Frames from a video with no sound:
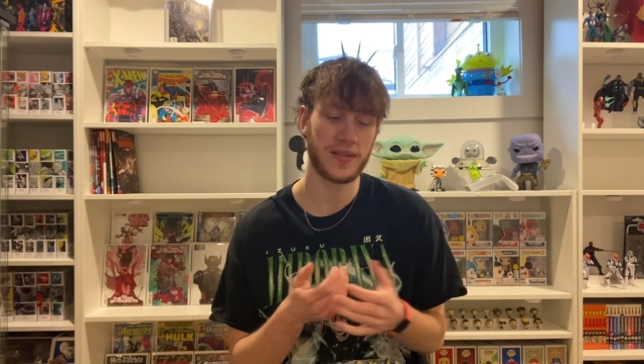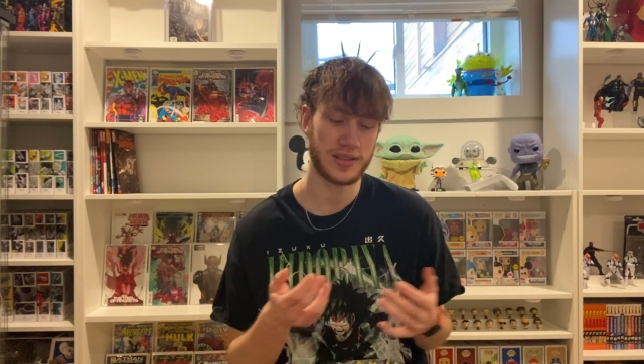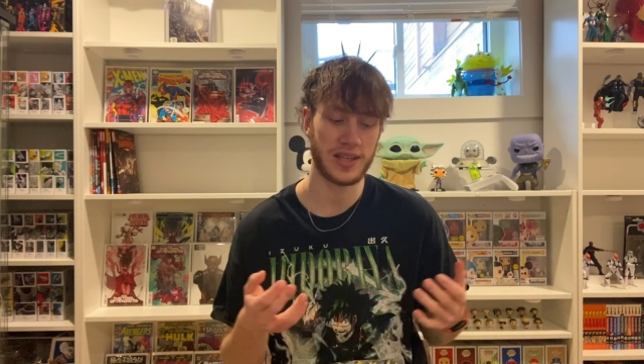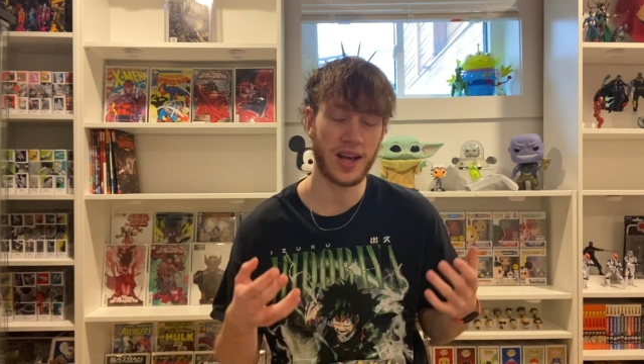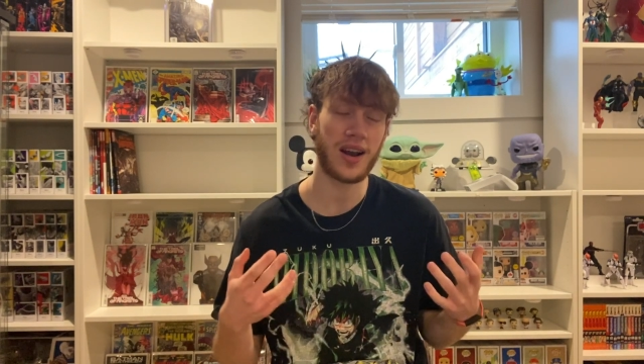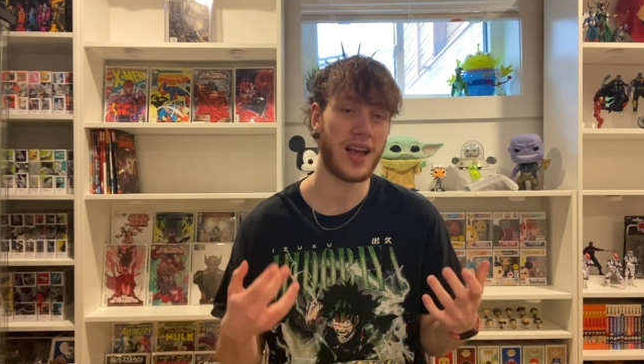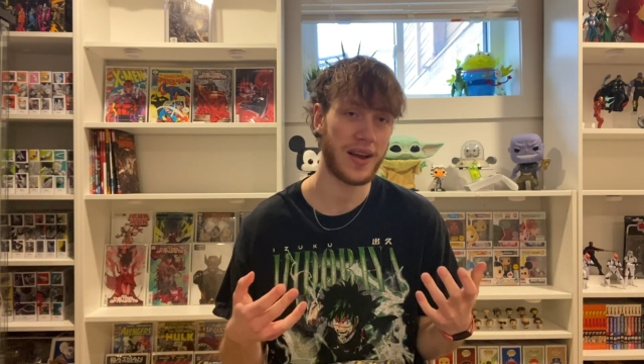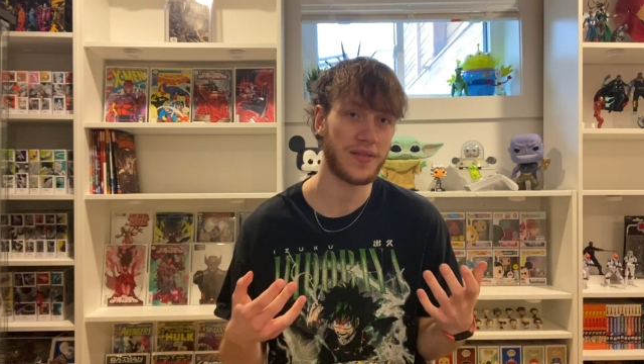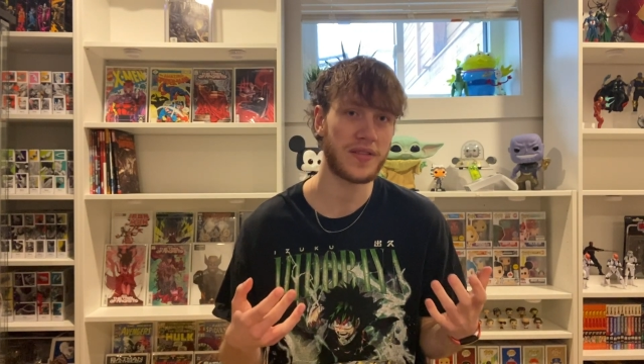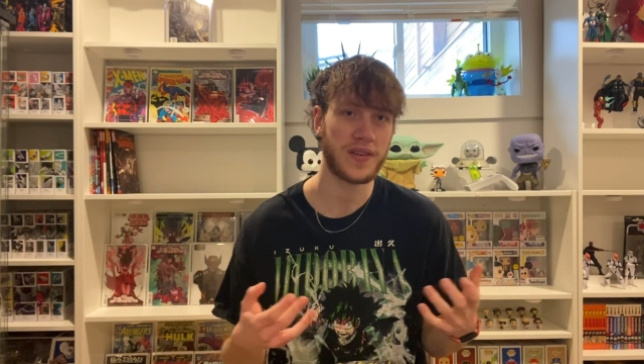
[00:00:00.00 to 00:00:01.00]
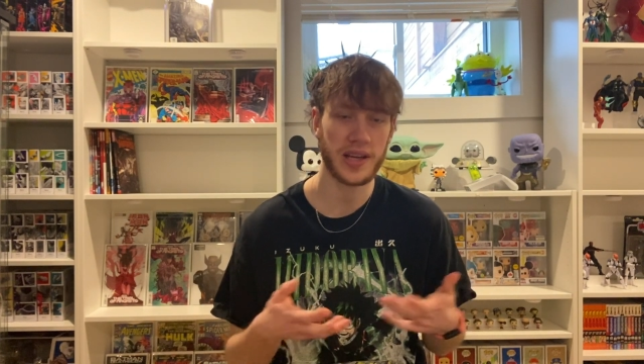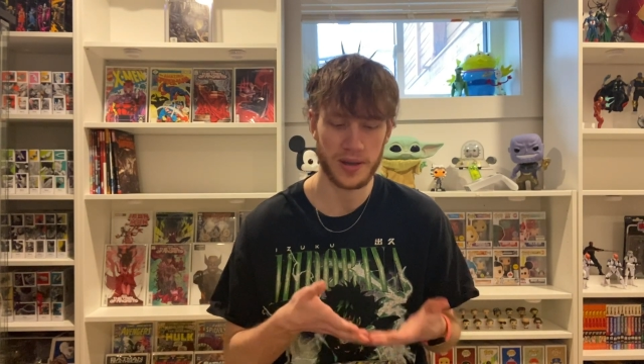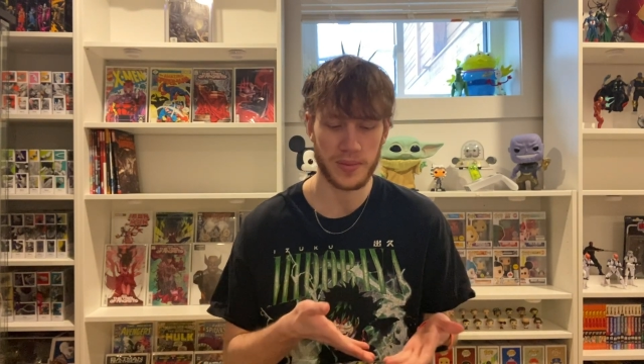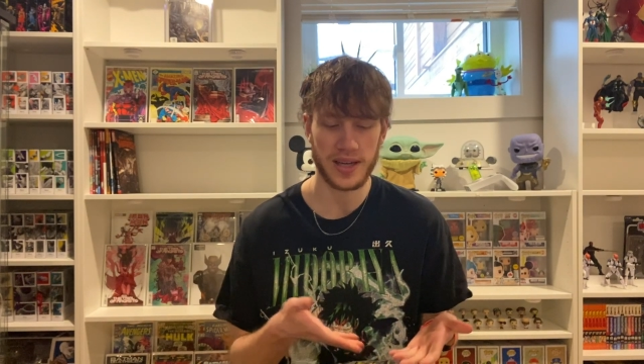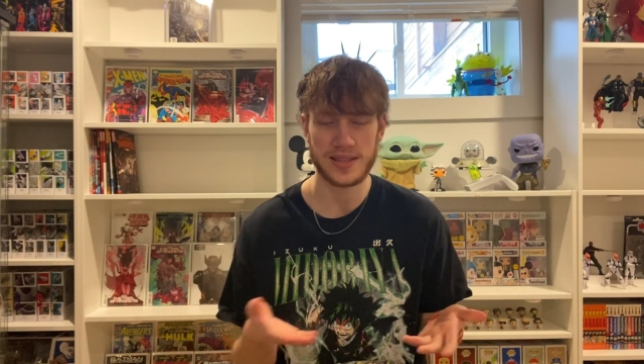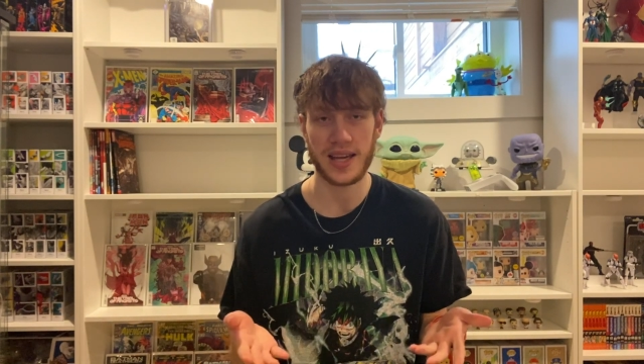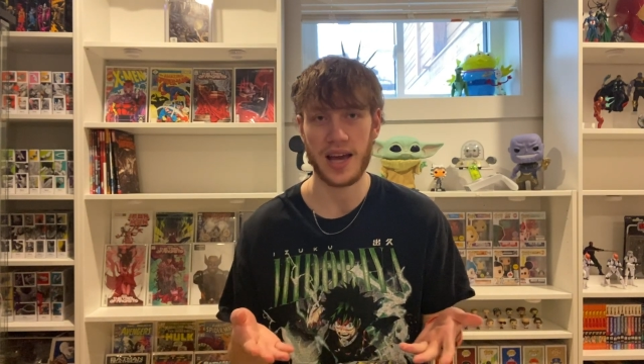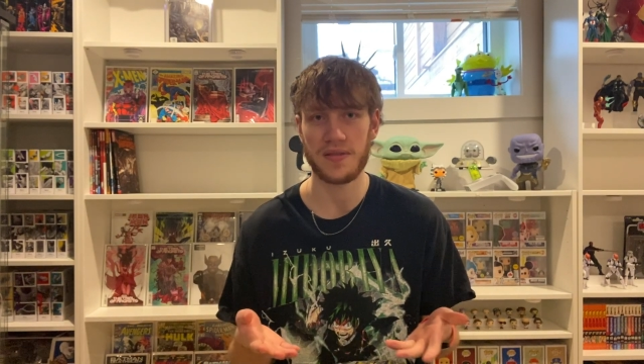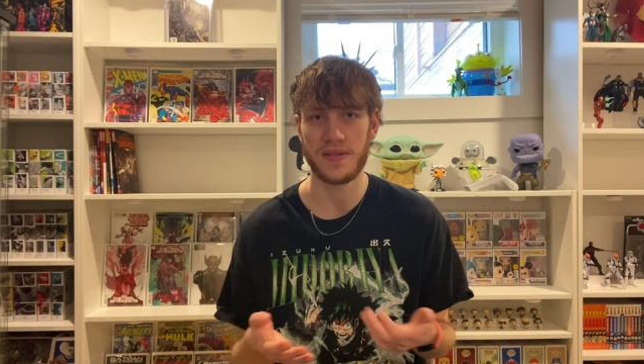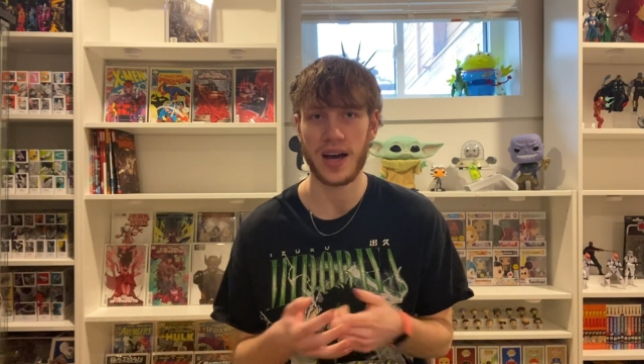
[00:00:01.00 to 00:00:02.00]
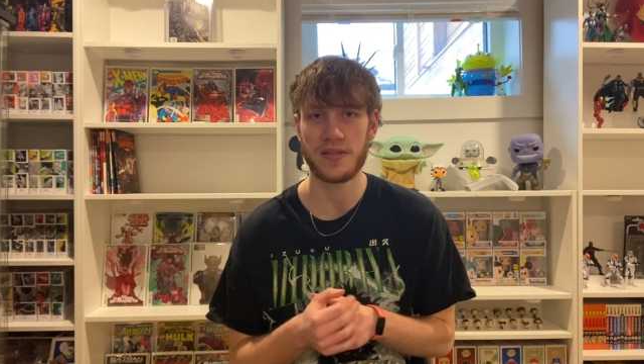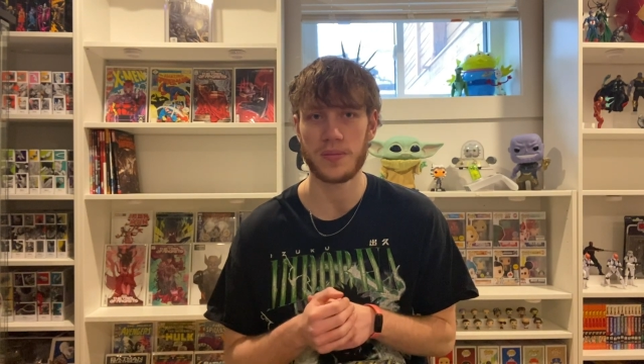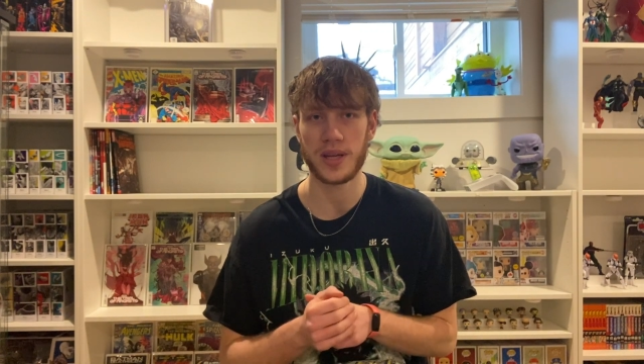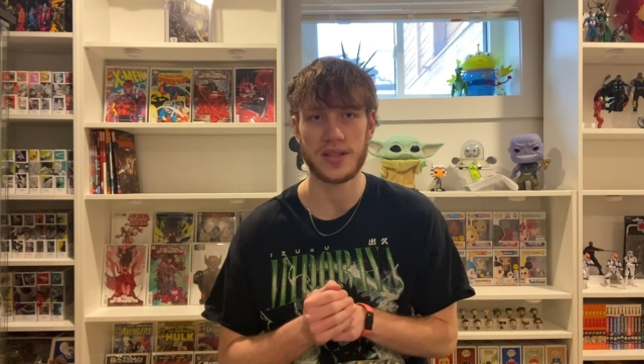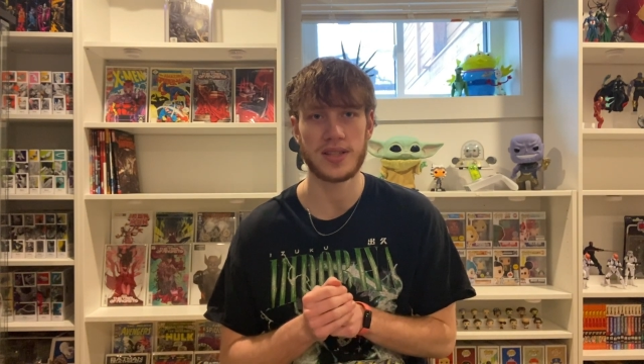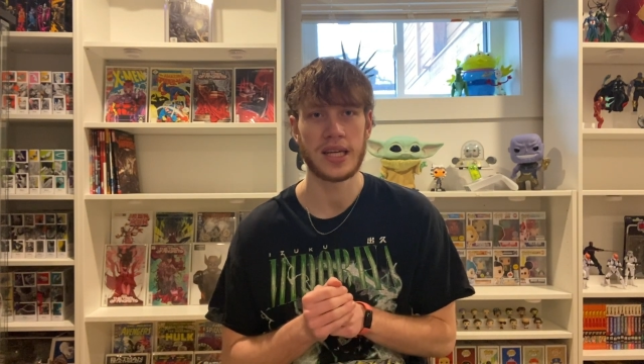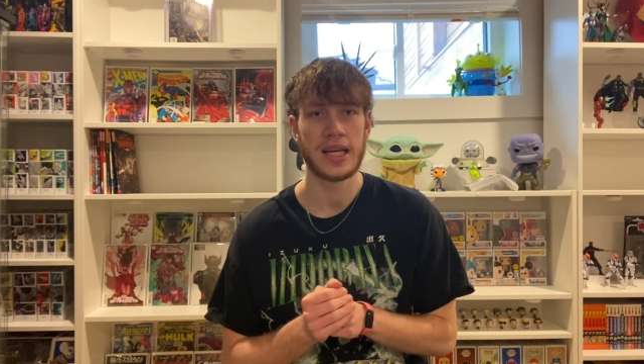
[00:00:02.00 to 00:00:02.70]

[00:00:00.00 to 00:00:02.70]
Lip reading: Obviously not every figure because I have 5 from each.